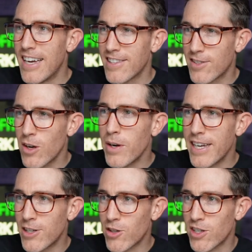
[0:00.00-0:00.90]
So
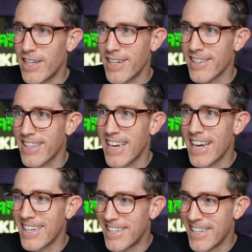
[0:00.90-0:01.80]
interesting, the
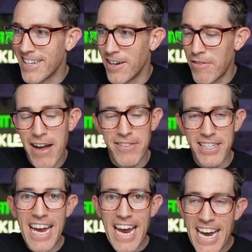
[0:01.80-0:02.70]
idea of
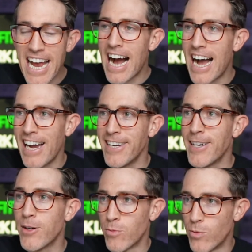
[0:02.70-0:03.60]
having AI
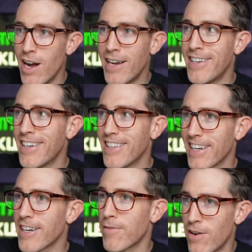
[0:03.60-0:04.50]
run
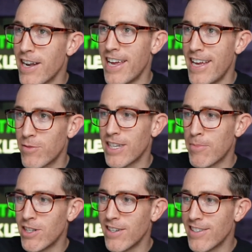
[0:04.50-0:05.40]
like a front-end
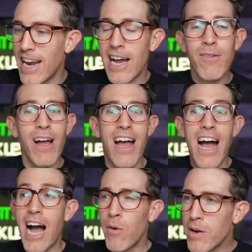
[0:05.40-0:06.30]
receptionist. And I
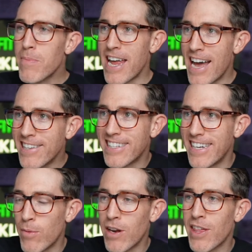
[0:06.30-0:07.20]
would have been
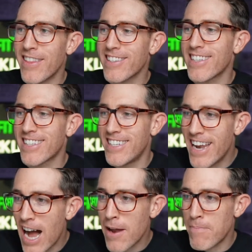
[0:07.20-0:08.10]
hesitant. I would have thought this is
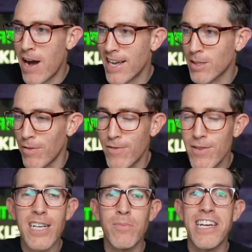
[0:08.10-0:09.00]
not possible. If
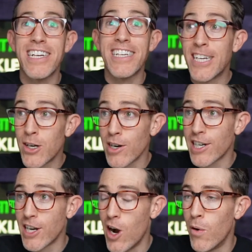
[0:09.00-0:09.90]
you'd asked me a year
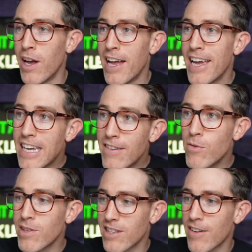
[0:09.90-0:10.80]
ago,
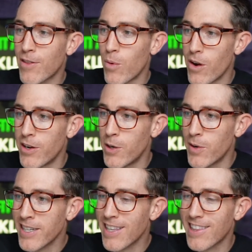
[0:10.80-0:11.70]
even with the stuff that we were
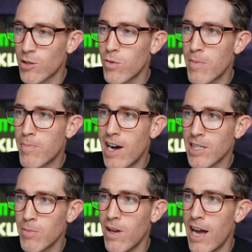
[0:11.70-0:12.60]
doing, that this would be
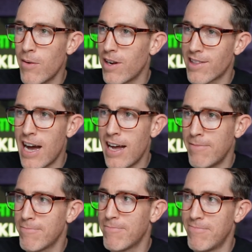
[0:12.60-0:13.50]
possible, I would have
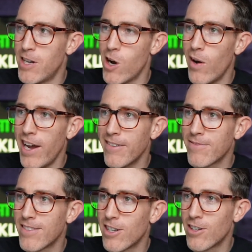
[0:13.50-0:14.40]
thought, no way.
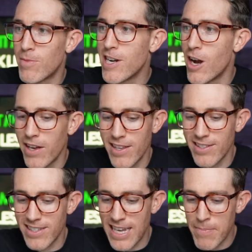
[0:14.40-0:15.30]
There'd be no way
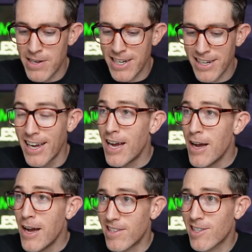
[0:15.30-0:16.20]
this is happening.
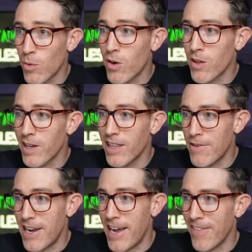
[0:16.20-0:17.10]
But this is the world that we live
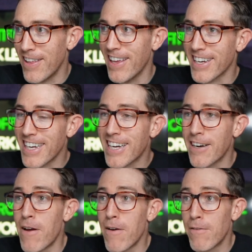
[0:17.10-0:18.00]
in now. That like, it
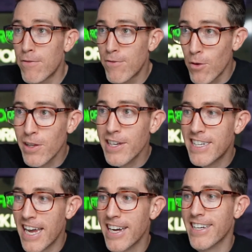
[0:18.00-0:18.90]
can fully
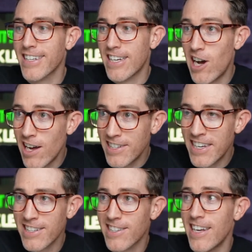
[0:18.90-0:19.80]
take
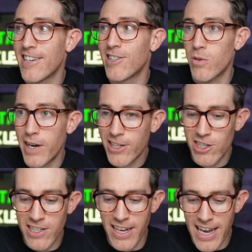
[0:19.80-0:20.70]
context and
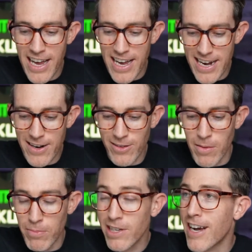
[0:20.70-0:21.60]
direction and handle
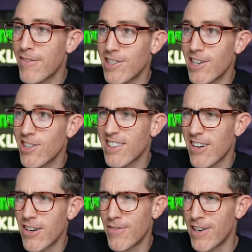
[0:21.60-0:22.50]
complete conversations
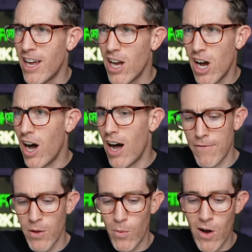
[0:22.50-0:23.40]
that are even
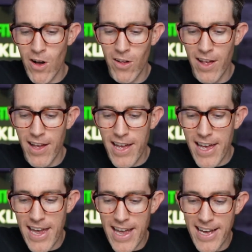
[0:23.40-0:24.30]
off the wall
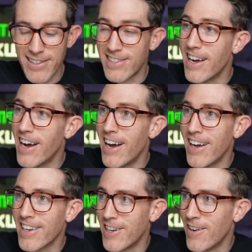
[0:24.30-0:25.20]
and
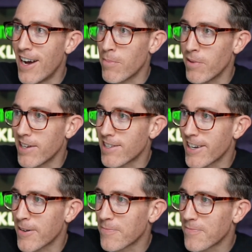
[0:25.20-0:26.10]
you know, out of place here.